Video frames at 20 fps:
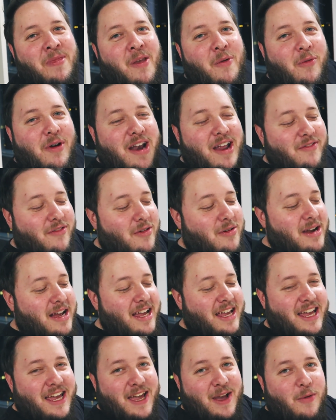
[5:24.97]
Whenever we're
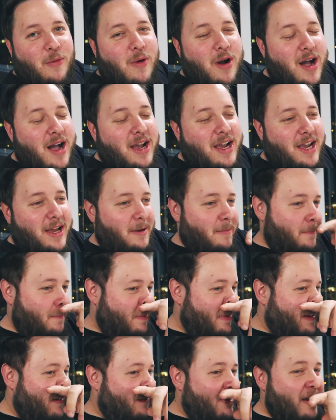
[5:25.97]
here working,
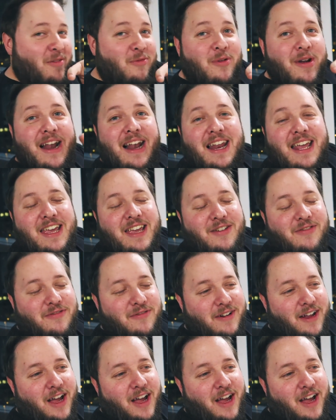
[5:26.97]
whenever we leave,